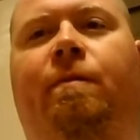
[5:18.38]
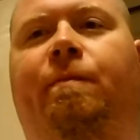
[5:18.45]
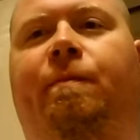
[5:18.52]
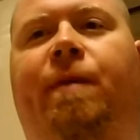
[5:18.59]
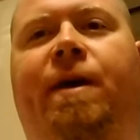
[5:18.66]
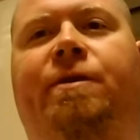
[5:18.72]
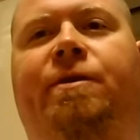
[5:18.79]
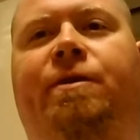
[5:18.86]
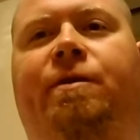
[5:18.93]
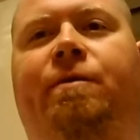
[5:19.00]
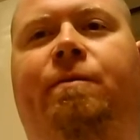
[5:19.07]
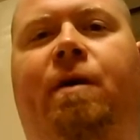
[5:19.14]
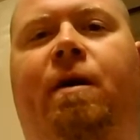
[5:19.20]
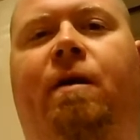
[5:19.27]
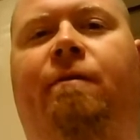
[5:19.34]

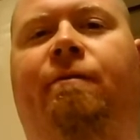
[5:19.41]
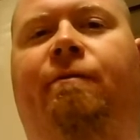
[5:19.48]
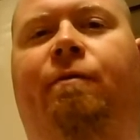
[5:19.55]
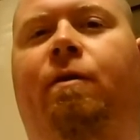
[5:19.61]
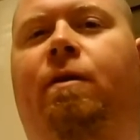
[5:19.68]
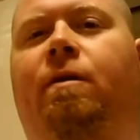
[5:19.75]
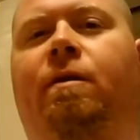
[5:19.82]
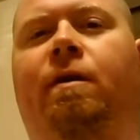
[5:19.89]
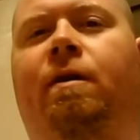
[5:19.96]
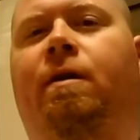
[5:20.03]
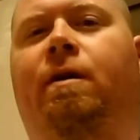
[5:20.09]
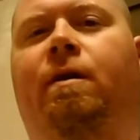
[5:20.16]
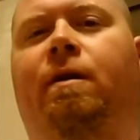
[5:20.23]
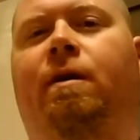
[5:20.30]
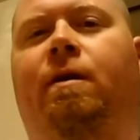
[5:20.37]
bedroom or
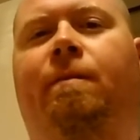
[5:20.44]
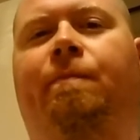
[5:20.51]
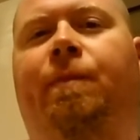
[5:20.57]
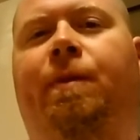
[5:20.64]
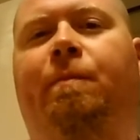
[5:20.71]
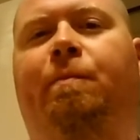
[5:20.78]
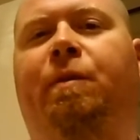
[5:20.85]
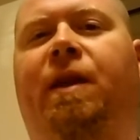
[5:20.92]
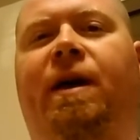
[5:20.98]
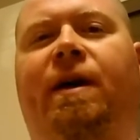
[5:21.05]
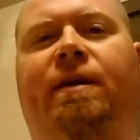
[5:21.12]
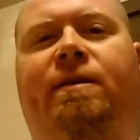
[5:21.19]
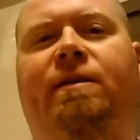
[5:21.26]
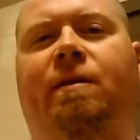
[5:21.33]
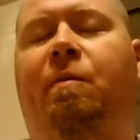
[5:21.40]

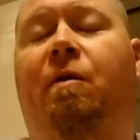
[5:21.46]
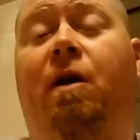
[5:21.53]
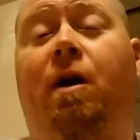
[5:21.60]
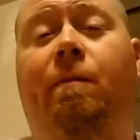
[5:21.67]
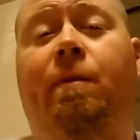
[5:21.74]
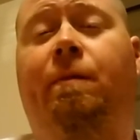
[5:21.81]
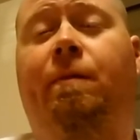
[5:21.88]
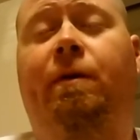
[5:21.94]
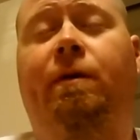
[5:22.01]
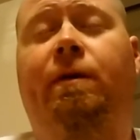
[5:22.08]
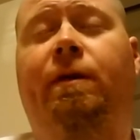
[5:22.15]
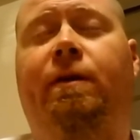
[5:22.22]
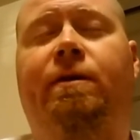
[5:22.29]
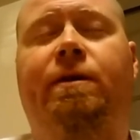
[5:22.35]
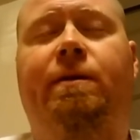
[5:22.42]
fourplex apartment
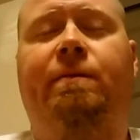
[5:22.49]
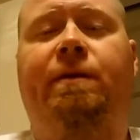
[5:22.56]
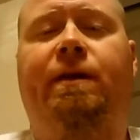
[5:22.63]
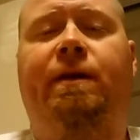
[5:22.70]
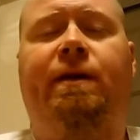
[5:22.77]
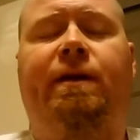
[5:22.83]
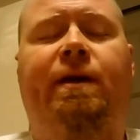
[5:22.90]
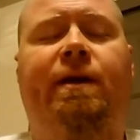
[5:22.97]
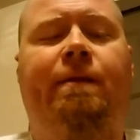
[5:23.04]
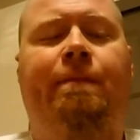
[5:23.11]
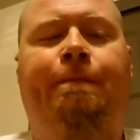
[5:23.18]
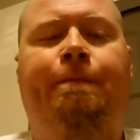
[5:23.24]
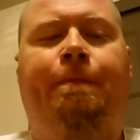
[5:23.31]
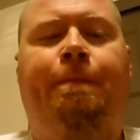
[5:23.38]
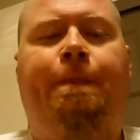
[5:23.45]
building or something like that.
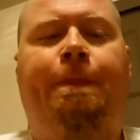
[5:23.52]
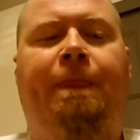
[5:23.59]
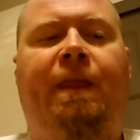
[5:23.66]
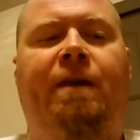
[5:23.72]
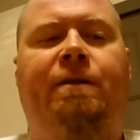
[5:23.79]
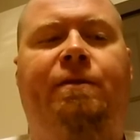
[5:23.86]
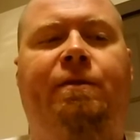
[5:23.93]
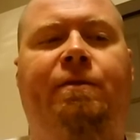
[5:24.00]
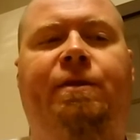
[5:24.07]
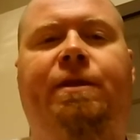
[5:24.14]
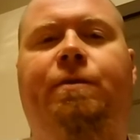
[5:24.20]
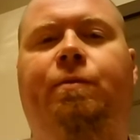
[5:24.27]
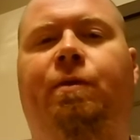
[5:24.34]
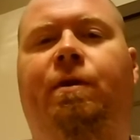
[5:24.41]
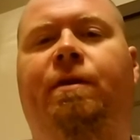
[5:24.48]
So
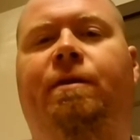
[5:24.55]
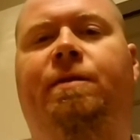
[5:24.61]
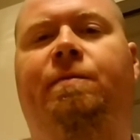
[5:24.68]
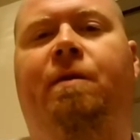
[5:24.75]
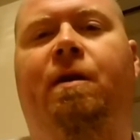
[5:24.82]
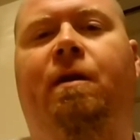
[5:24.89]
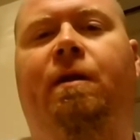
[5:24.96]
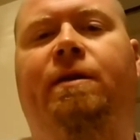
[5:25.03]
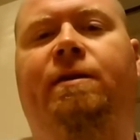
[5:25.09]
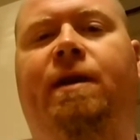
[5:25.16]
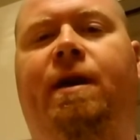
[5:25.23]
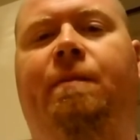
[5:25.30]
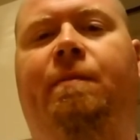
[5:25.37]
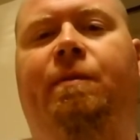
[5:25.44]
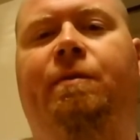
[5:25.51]
just one of the small
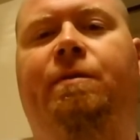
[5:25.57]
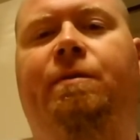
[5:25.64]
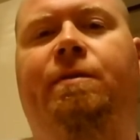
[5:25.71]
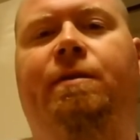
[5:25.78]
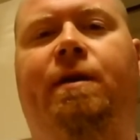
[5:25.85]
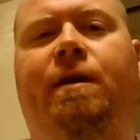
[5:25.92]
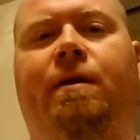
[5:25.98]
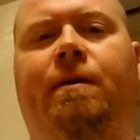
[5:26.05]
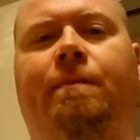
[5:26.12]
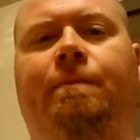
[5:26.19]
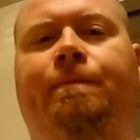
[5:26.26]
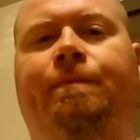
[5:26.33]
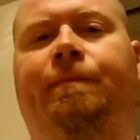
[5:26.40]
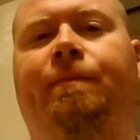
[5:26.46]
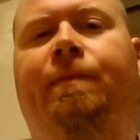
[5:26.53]
examples.
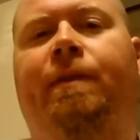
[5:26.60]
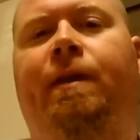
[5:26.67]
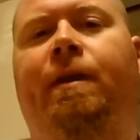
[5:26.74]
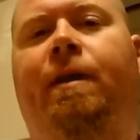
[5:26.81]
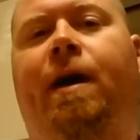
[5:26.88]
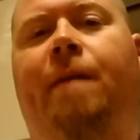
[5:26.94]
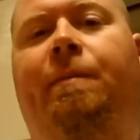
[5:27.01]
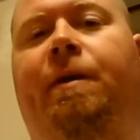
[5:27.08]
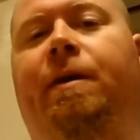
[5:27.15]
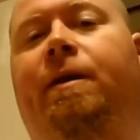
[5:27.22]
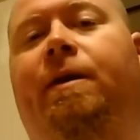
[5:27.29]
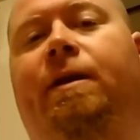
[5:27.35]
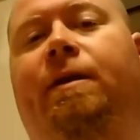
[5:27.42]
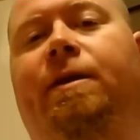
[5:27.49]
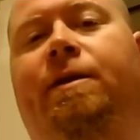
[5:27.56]
I'm going to
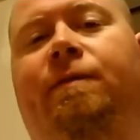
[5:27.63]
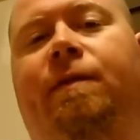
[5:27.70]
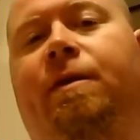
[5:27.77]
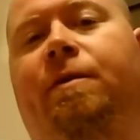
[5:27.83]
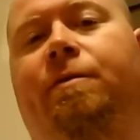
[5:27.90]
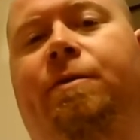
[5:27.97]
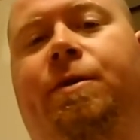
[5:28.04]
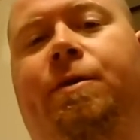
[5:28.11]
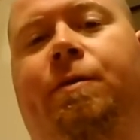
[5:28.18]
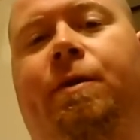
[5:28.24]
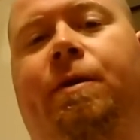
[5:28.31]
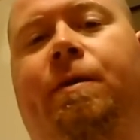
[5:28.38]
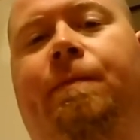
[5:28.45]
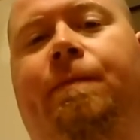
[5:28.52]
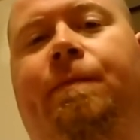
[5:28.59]
cut this video
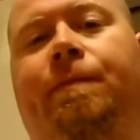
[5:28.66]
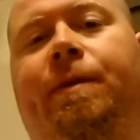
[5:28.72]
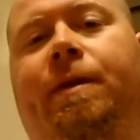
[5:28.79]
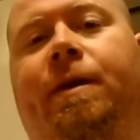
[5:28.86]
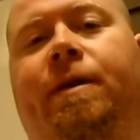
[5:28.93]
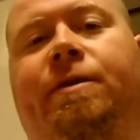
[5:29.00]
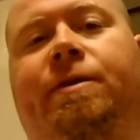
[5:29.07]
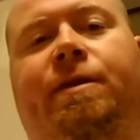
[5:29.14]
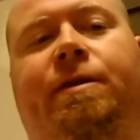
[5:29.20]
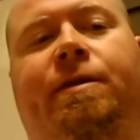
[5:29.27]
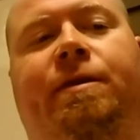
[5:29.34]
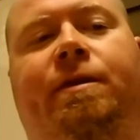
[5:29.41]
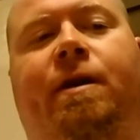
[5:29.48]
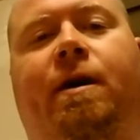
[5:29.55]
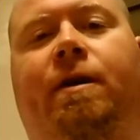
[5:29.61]
short. It's just
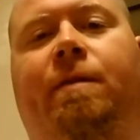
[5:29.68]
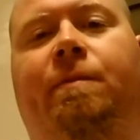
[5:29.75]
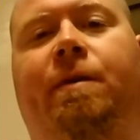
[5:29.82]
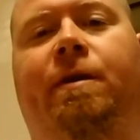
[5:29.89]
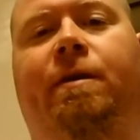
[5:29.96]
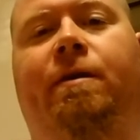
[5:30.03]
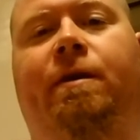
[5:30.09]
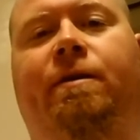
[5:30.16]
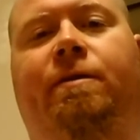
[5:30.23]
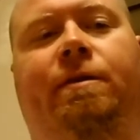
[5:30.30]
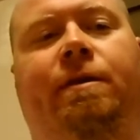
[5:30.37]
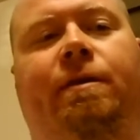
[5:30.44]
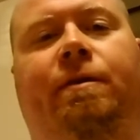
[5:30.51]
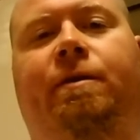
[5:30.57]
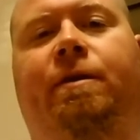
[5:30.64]
a documentary,
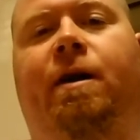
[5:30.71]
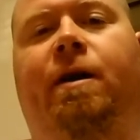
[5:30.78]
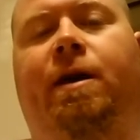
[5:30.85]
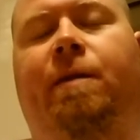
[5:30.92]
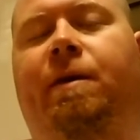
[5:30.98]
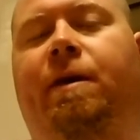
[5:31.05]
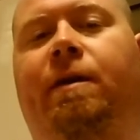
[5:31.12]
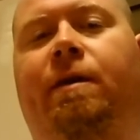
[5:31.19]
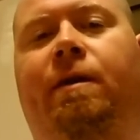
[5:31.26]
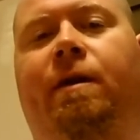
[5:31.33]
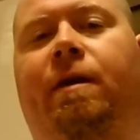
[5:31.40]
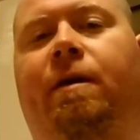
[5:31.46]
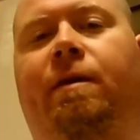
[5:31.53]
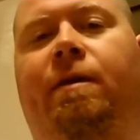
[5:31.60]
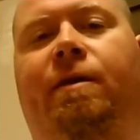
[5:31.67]
to document
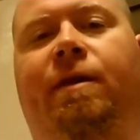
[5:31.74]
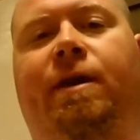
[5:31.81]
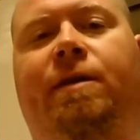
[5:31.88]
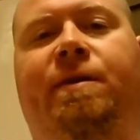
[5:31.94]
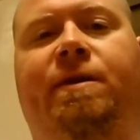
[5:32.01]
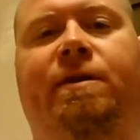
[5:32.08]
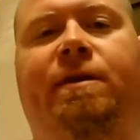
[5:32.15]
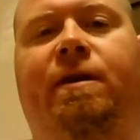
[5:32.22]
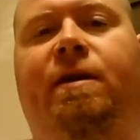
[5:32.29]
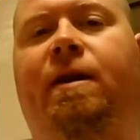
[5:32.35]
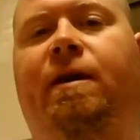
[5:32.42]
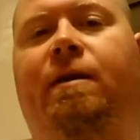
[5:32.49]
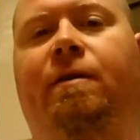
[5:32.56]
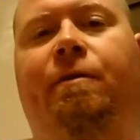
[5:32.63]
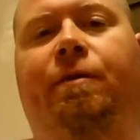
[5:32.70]
the things my son and I
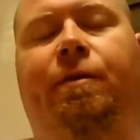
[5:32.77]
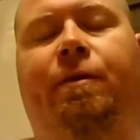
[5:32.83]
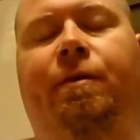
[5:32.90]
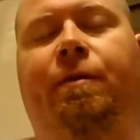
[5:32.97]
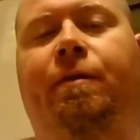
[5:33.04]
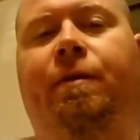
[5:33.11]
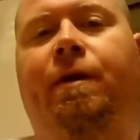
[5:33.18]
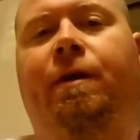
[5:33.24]
go through.